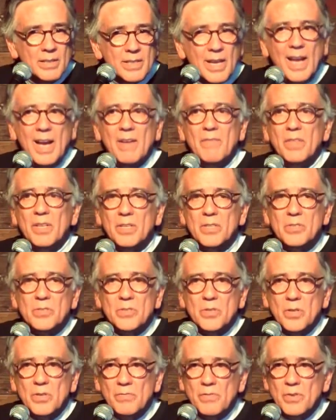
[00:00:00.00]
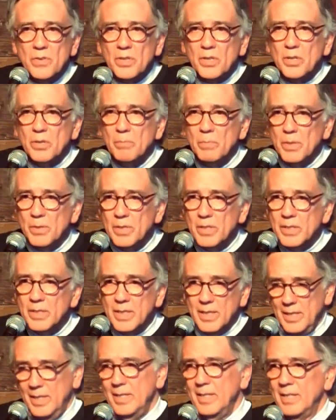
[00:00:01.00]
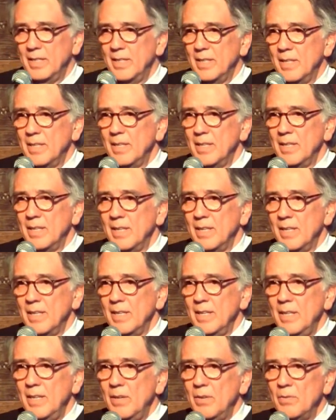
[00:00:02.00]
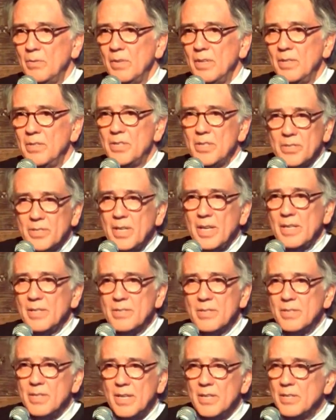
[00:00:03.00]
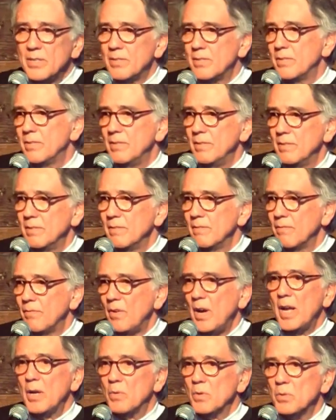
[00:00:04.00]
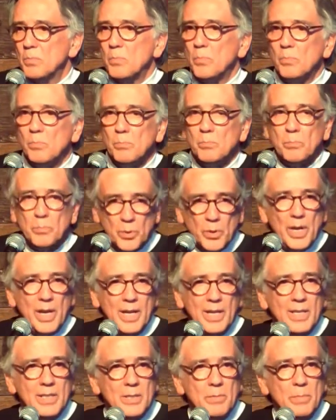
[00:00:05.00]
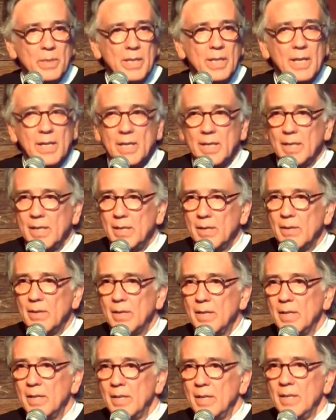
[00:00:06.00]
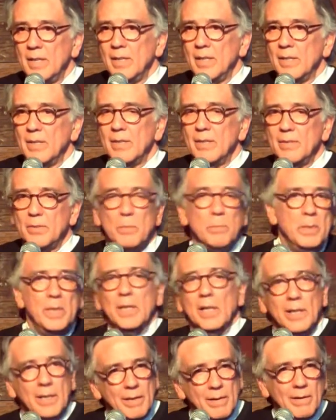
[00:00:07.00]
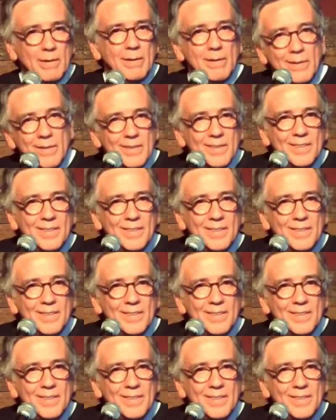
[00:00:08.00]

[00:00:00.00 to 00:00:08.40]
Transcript: To have the concern for the community. Just as Frank was praying at the beginning here, or the middle here,